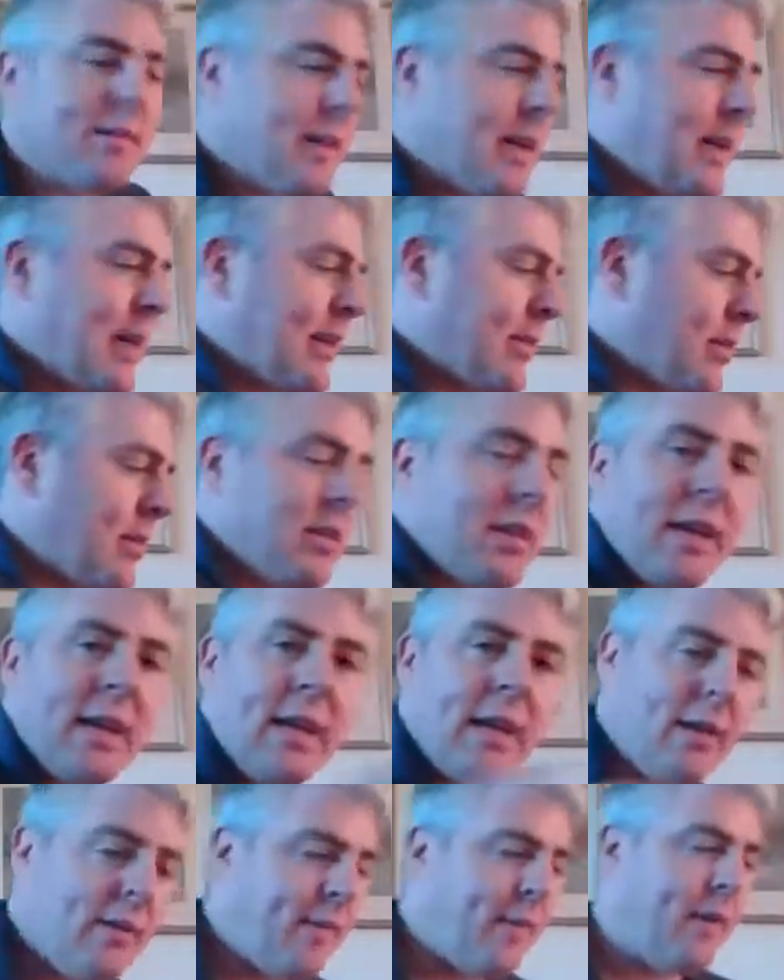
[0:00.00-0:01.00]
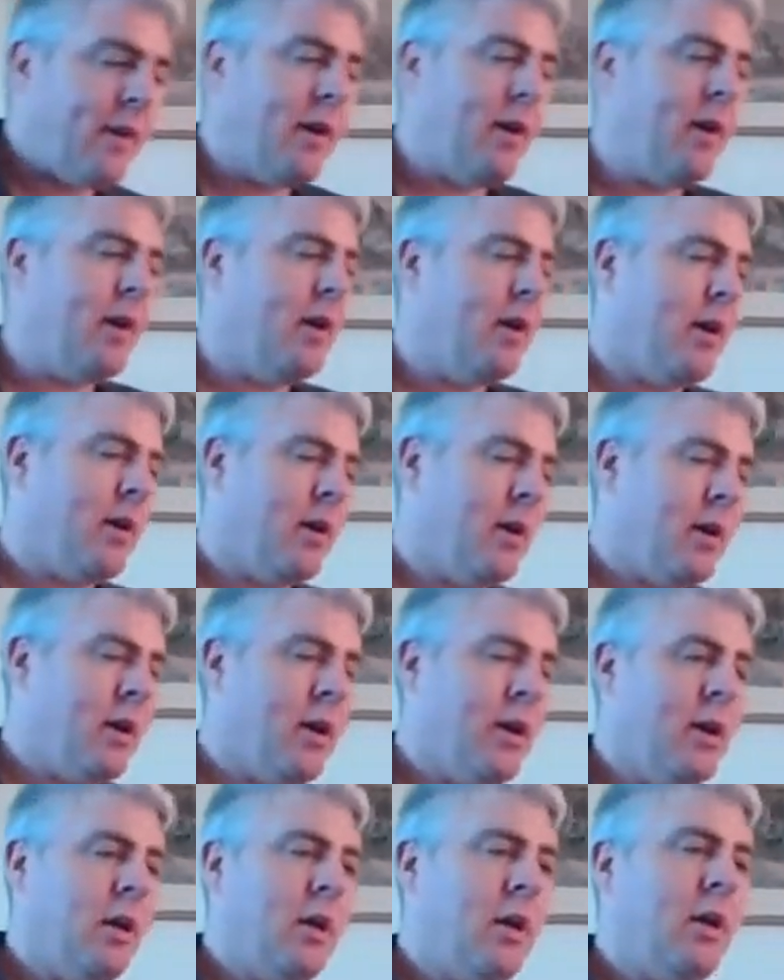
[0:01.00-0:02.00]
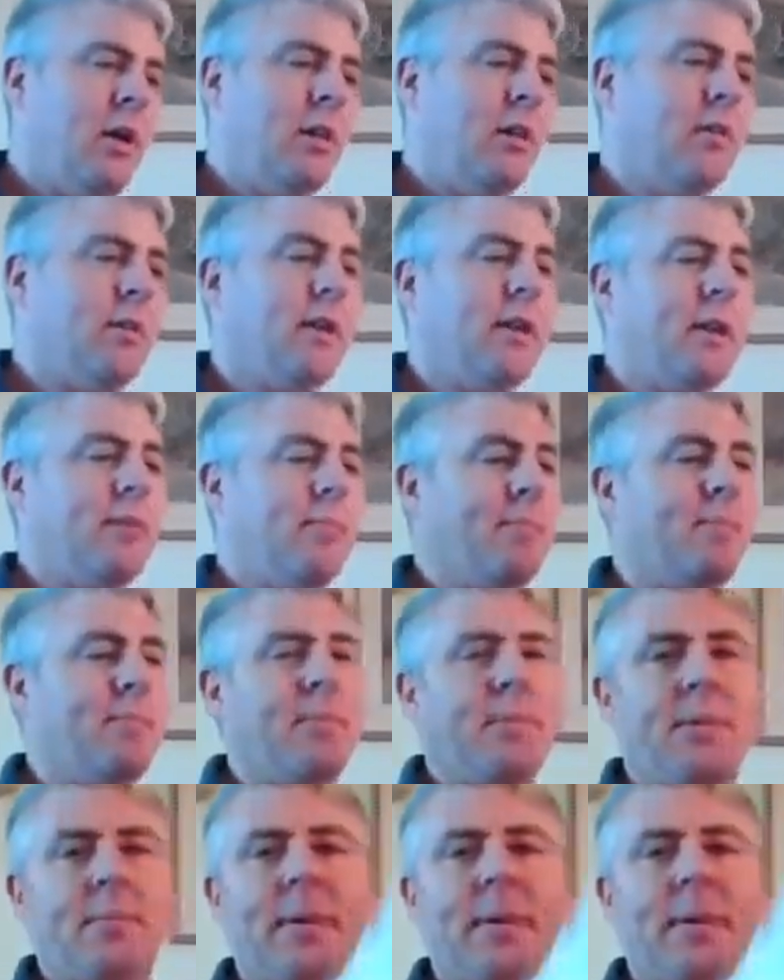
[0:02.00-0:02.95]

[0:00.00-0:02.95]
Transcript: say that to you. Thank you for looking at